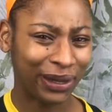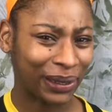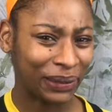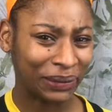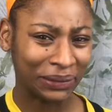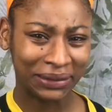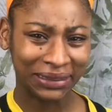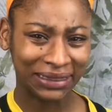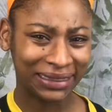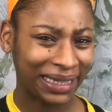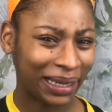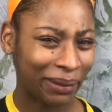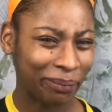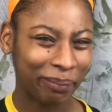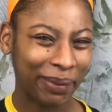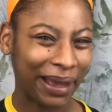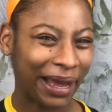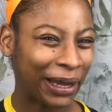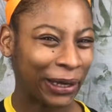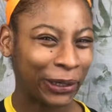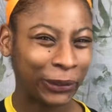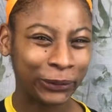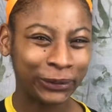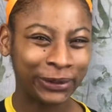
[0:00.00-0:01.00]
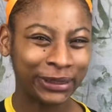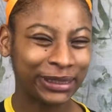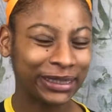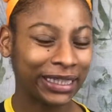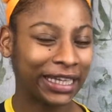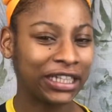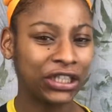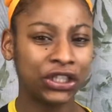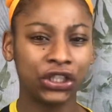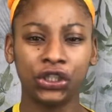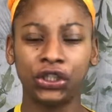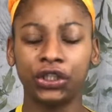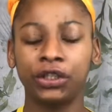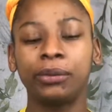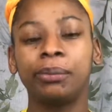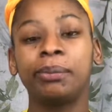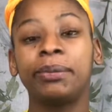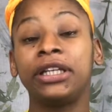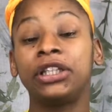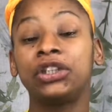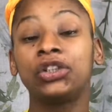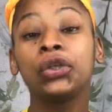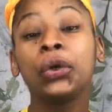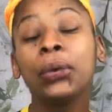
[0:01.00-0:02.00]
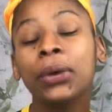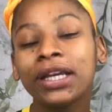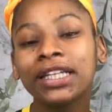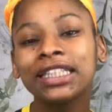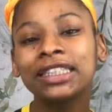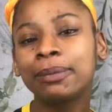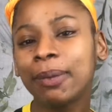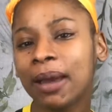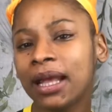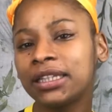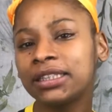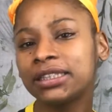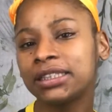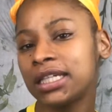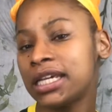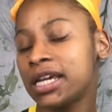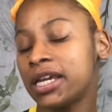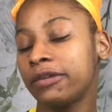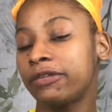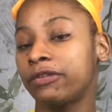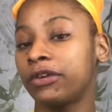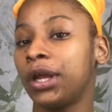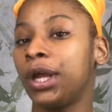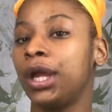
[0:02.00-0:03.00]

under £10. It shouldn't be too expensive.